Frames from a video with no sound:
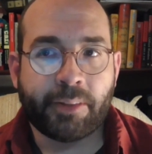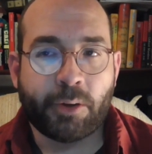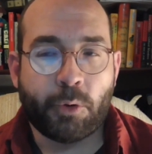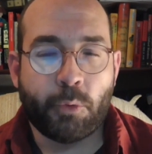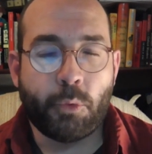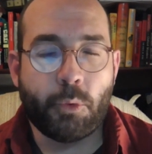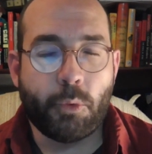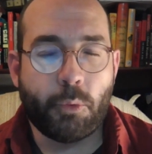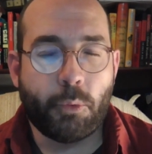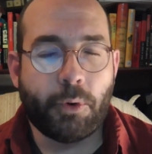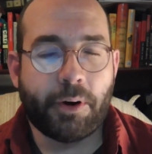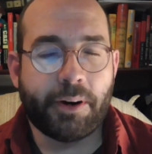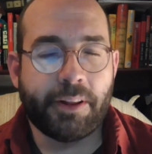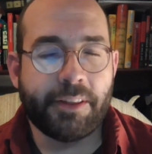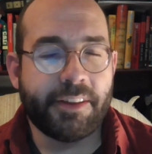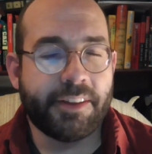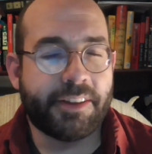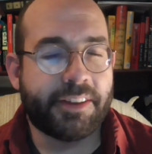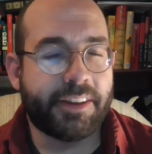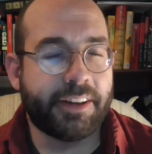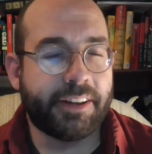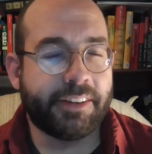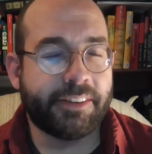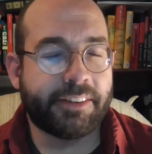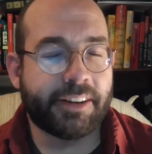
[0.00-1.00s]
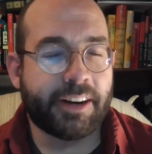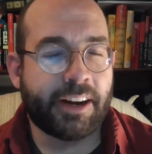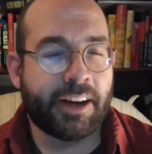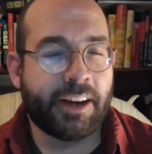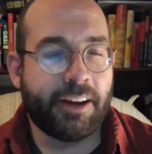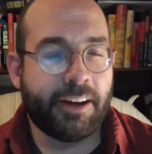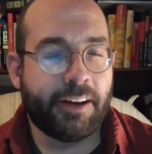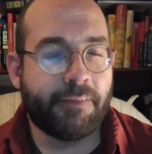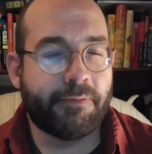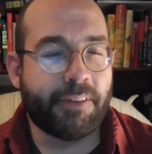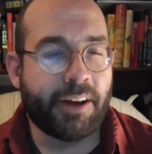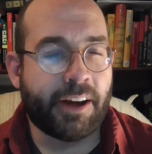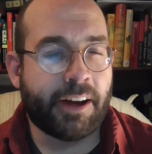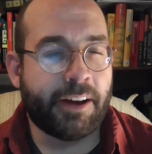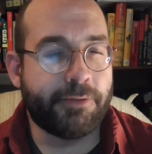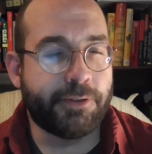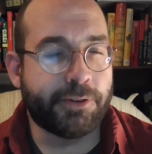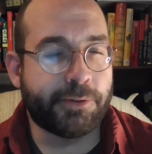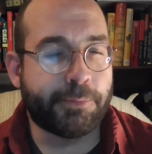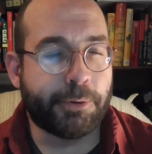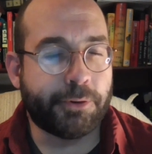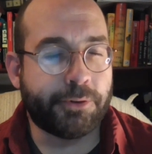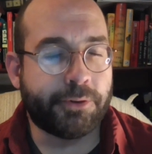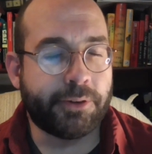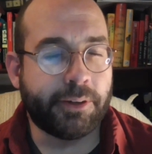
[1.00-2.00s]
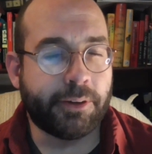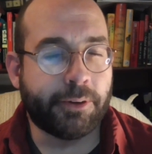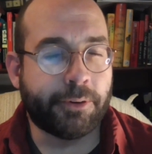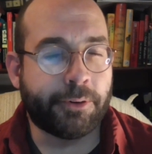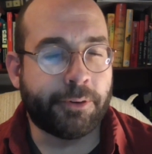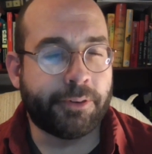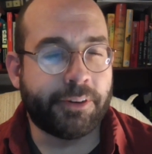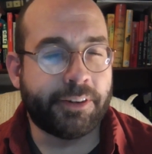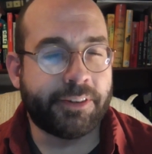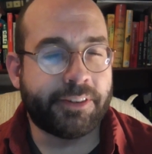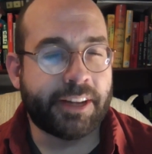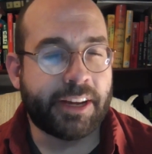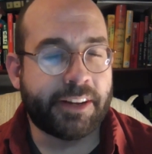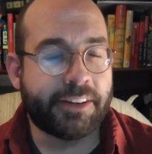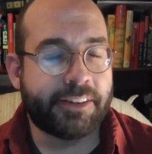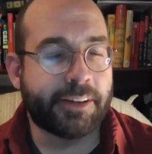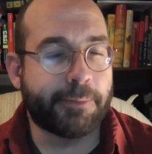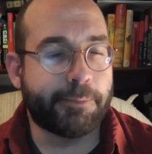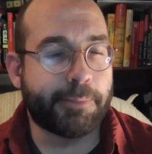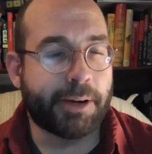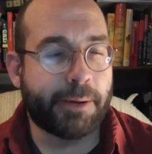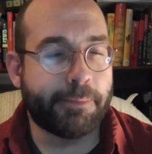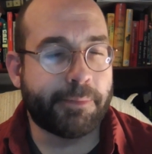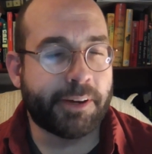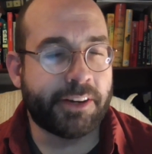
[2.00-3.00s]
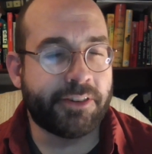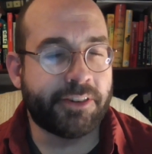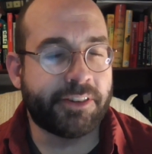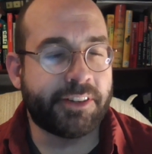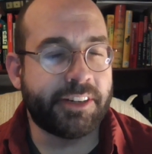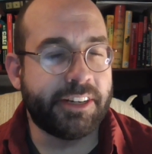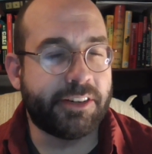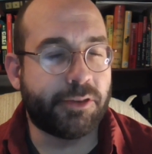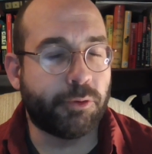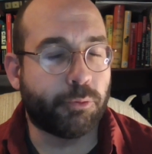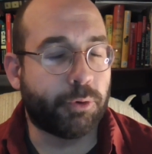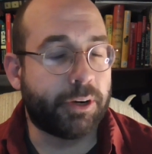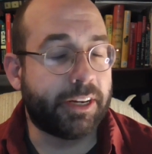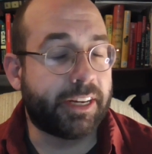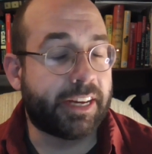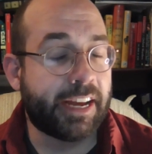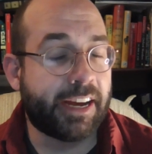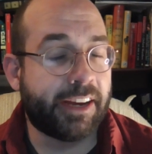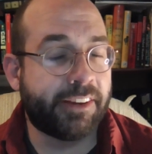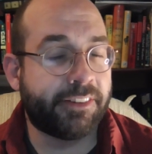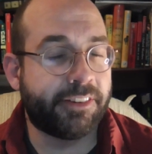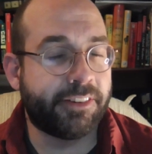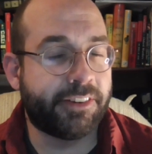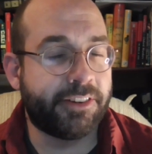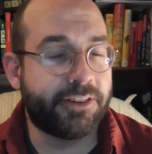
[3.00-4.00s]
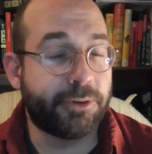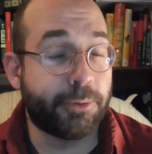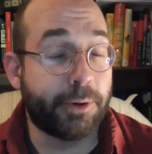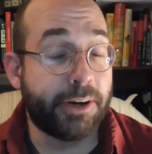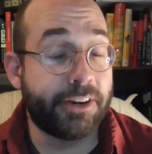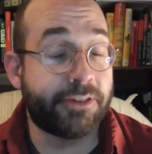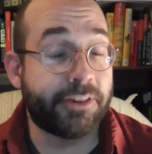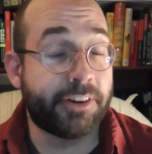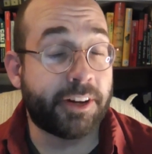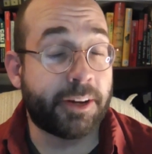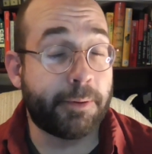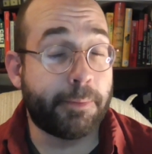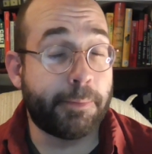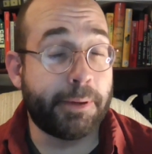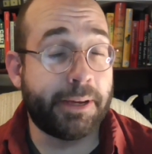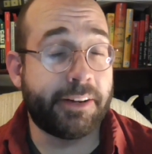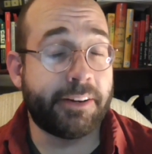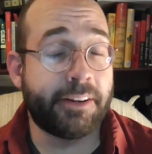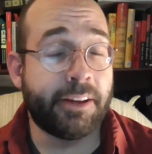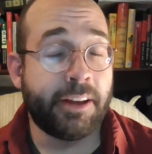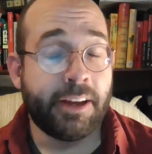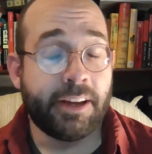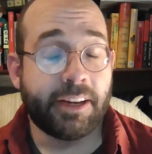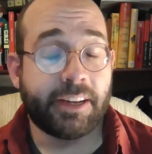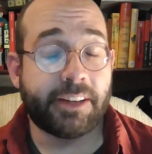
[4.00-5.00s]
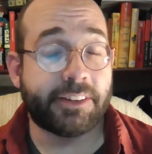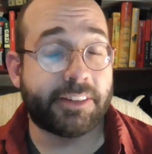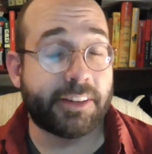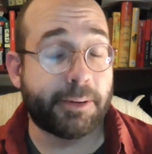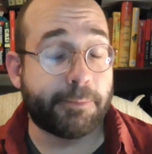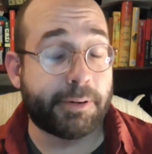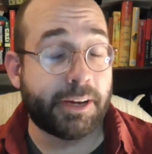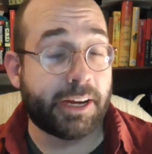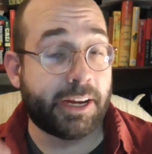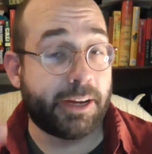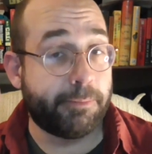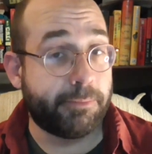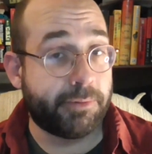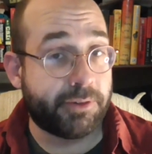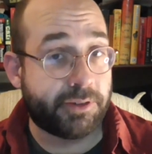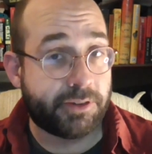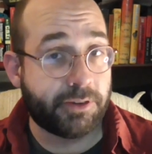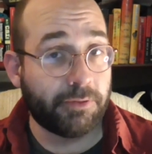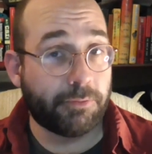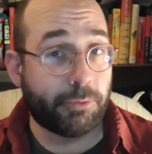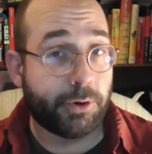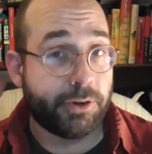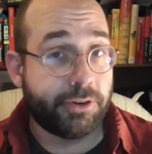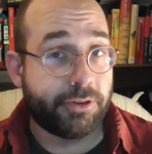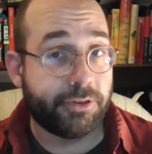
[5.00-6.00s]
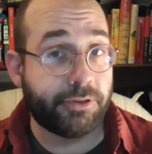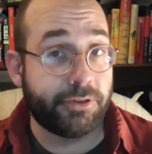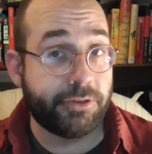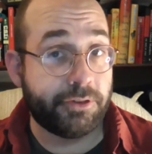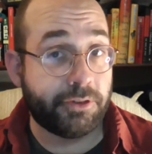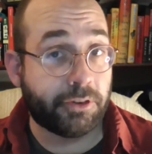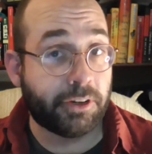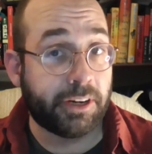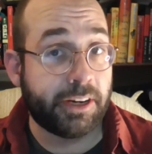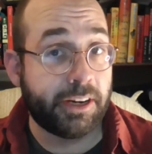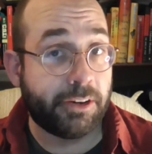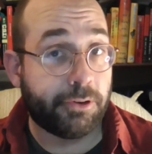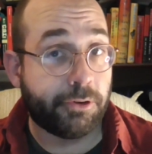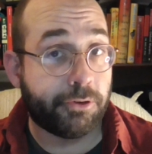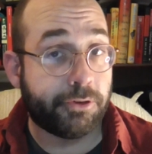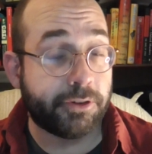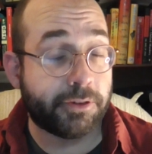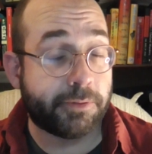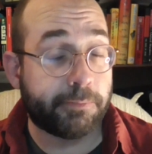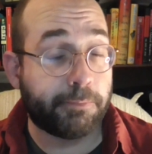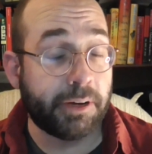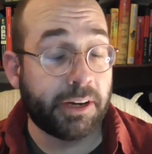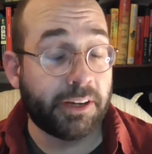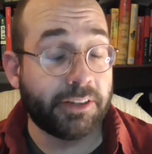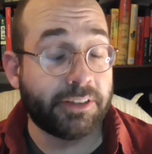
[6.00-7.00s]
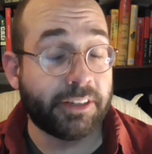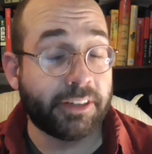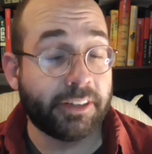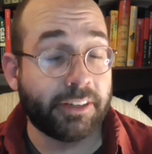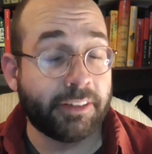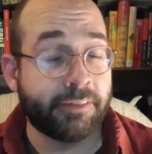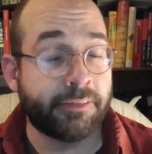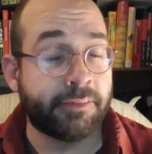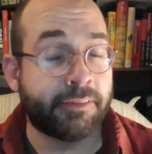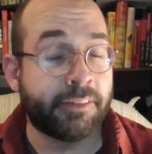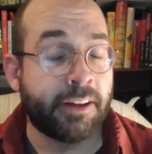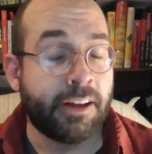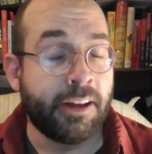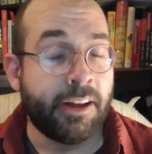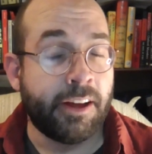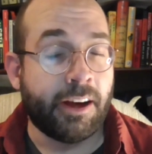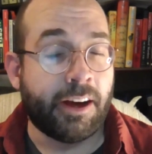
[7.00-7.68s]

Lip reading: One of the things that I've just personally learned is that sometimes I just need to recast the situation I'm in, because sometimes the voices in your head are just buzzing,